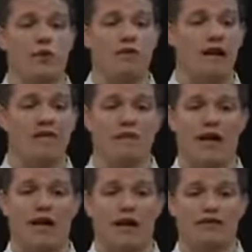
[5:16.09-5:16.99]
We've got some
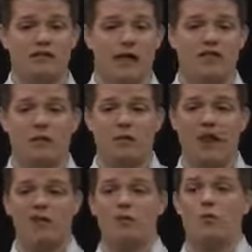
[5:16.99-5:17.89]
right now. If this page is up, we
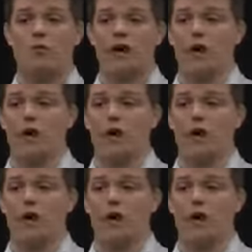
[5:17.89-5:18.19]
got some open